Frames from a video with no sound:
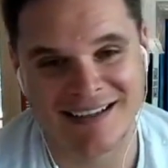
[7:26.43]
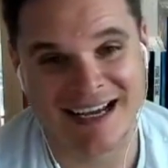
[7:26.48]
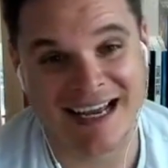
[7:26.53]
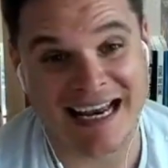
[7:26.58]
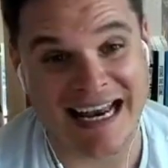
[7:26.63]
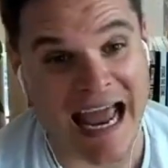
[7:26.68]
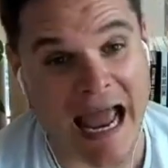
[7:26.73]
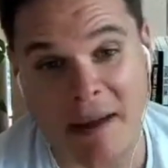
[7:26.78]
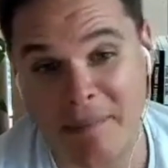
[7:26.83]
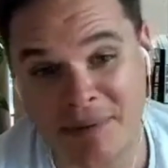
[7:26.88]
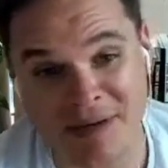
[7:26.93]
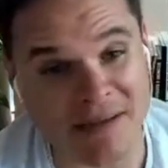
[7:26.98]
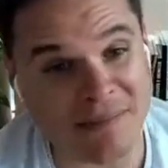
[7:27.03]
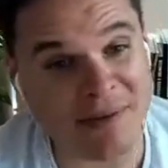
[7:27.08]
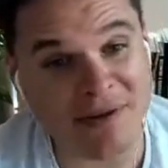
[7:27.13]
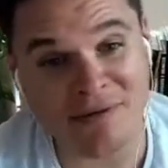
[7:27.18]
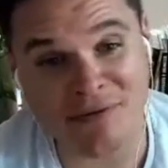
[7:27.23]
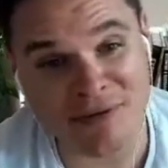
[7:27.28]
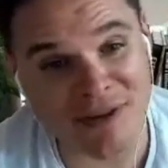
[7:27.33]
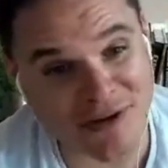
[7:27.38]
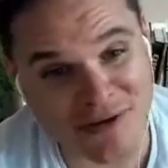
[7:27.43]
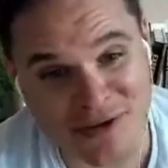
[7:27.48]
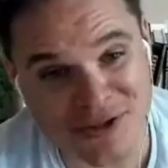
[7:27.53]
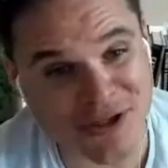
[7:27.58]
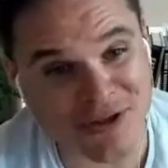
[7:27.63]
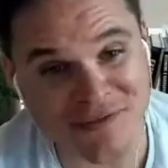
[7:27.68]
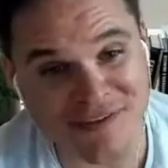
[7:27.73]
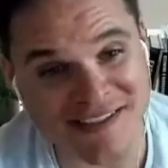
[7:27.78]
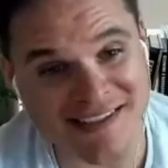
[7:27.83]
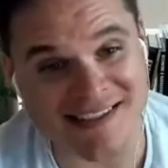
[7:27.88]
It happened to be for their
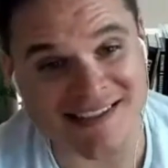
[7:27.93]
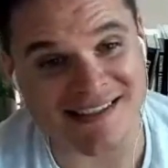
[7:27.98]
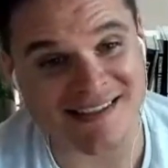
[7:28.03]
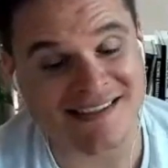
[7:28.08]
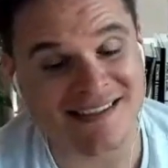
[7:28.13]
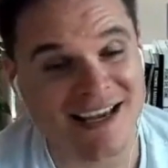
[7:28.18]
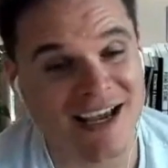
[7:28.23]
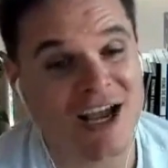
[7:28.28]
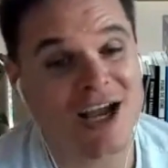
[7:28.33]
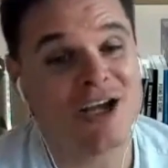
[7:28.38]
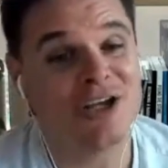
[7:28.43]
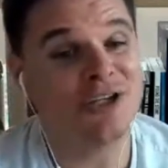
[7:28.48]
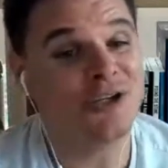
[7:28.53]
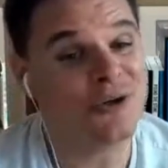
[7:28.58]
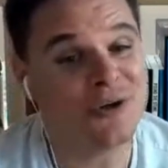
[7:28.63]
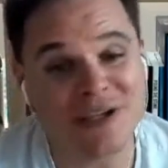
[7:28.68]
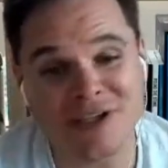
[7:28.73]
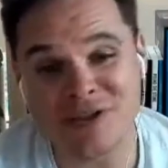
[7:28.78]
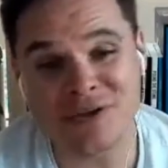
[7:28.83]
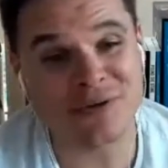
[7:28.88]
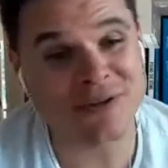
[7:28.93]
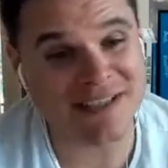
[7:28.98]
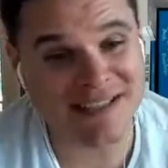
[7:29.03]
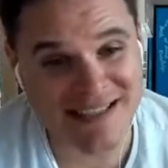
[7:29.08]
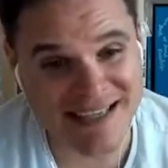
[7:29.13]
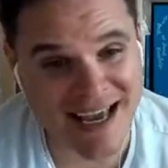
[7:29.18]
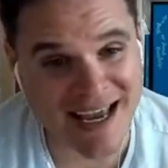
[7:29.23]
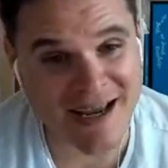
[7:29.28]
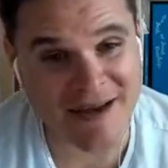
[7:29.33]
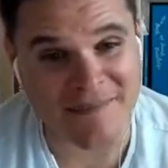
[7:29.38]
services. You can do the
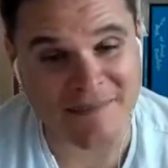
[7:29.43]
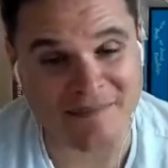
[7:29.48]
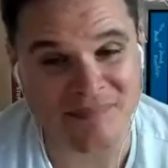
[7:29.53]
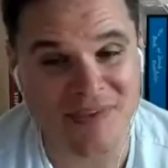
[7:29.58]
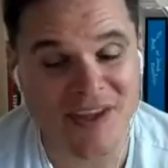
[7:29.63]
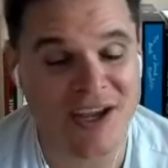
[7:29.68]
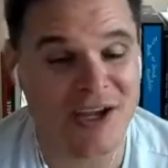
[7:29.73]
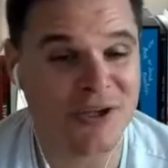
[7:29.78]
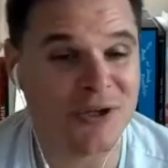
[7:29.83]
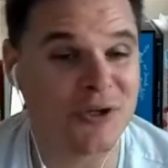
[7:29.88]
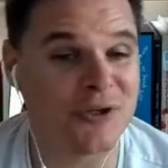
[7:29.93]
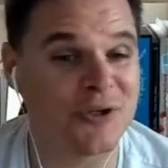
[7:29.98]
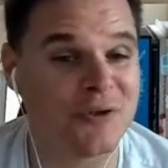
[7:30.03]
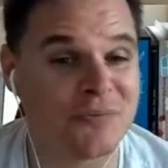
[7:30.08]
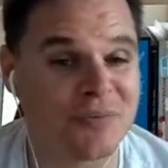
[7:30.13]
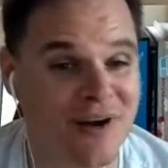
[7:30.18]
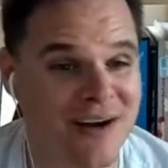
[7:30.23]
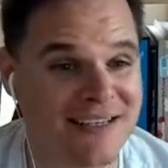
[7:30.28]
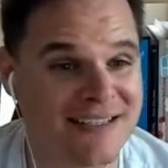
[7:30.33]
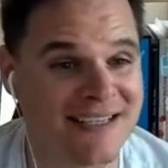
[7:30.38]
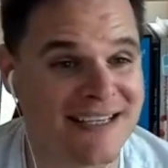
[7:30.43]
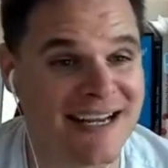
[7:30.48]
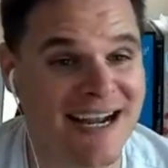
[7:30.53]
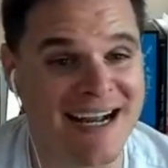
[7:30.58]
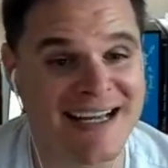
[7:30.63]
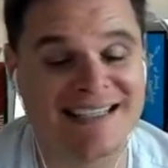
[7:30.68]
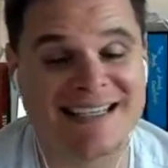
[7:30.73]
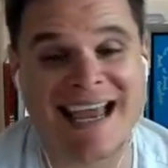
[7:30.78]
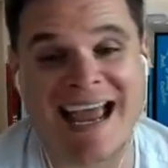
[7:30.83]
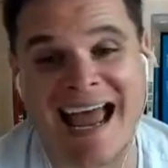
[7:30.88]
same. You can do pricing
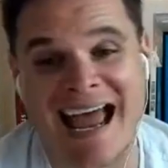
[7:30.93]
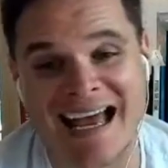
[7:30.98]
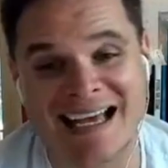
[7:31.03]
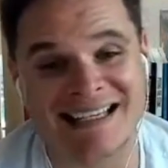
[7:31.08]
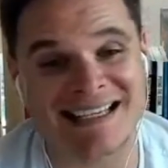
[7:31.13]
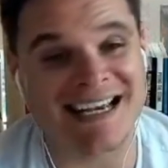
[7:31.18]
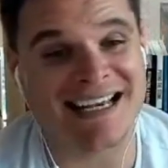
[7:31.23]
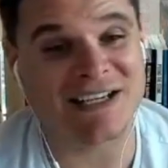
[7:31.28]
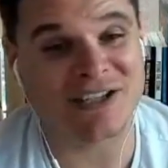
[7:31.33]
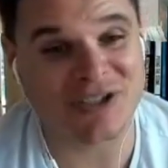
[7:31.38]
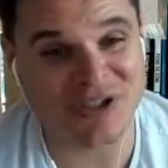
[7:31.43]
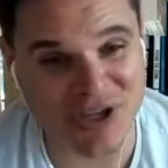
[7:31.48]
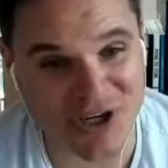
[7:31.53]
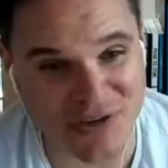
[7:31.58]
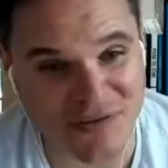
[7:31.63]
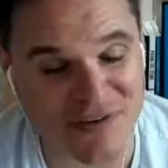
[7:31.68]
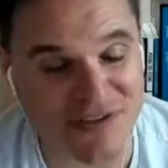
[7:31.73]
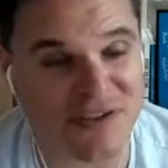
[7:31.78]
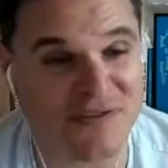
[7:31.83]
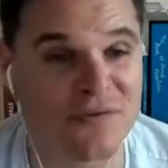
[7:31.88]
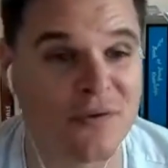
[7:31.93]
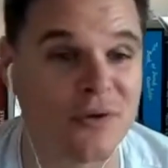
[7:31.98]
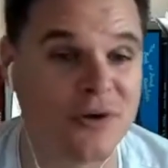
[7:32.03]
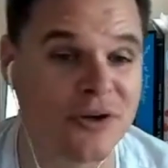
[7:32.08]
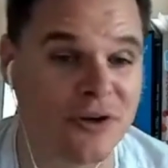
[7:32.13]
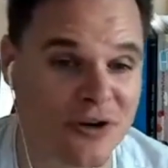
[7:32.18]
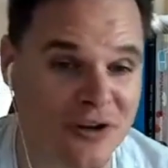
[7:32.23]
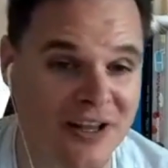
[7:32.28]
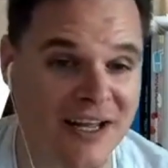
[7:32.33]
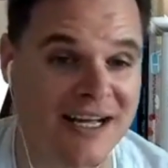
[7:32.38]
guides as a service for
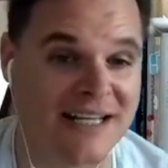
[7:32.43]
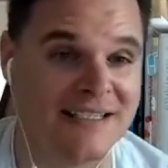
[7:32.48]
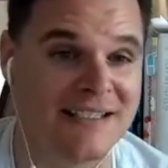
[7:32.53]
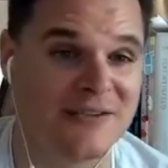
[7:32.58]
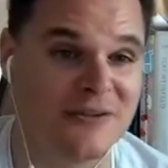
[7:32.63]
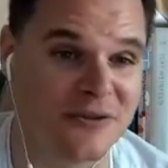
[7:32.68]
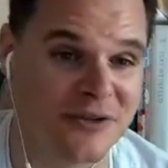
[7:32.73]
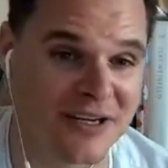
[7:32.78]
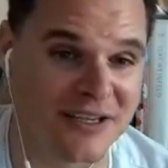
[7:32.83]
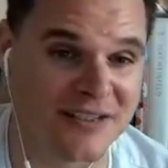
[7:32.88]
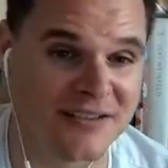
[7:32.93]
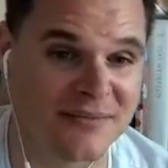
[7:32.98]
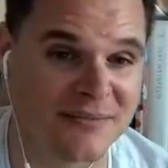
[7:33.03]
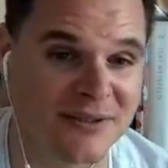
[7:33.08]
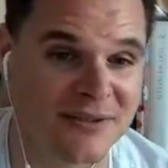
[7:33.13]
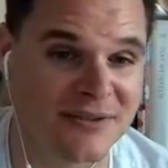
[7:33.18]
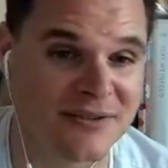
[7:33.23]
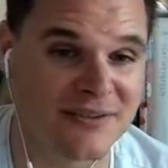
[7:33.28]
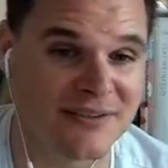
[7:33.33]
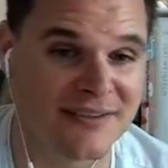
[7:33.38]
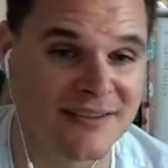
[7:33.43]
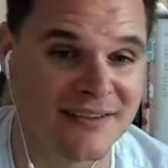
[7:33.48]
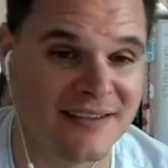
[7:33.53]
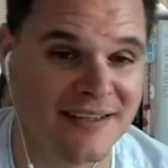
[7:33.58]
your clients and your customers.